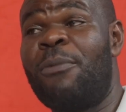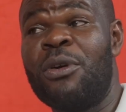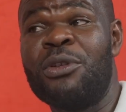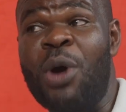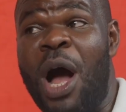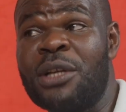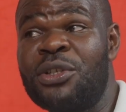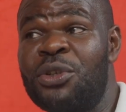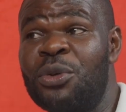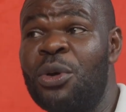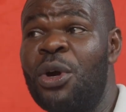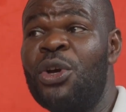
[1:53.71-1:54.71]
going to ask
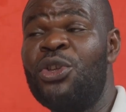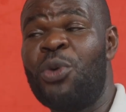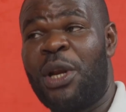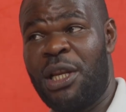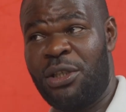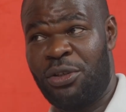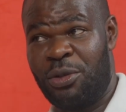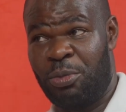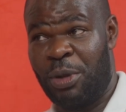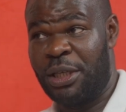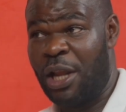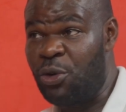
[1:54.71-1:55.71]
you your relationship
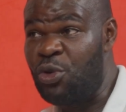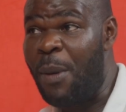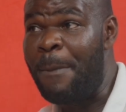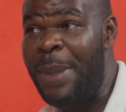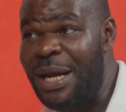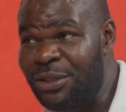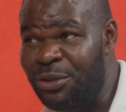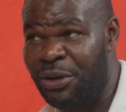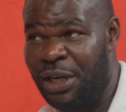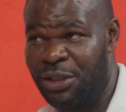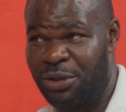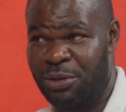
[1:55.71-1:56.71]
with money. Now, your personal
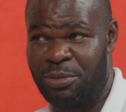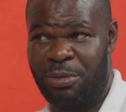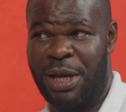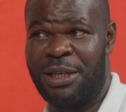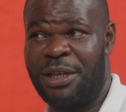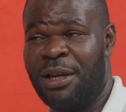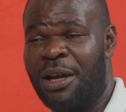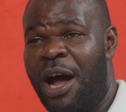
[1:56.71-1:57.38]
relationship with money.